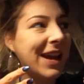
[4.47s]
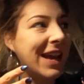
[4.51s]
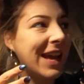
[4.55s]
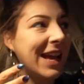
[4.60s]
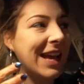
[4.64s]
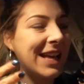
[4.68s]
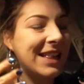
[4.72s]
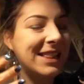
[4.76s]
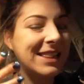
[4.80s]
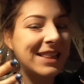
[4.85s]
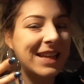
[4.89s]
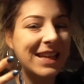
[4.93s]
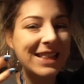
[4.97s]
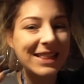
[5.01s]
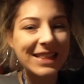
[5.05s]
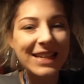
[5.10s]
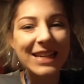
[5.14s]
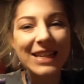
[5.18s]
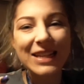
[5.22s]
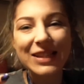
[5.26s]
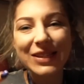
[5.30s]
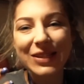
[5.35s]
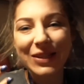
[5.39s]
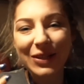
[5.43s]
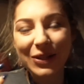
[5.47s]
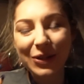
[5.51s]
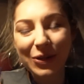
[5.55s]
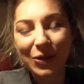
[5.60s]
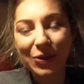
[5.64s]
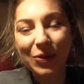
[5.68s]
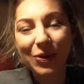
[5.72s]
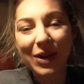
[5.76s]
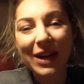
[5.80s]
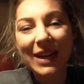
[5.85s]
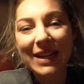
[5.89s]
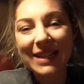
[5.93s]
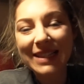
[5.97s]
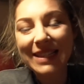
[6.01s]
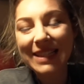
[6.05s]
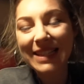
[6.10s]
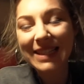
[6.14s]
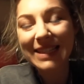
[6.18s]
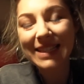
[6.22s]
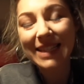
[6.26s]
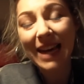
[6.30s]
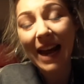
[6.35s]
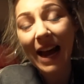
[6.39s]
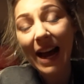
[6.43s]
in these
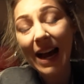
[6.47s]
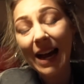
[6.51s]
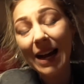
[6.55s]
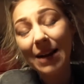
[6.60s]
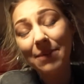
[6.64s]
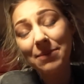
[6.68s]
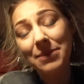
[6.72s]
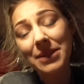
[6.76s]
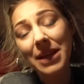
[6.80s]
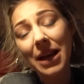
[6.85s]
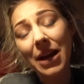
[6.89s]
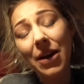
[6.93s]
crazy times.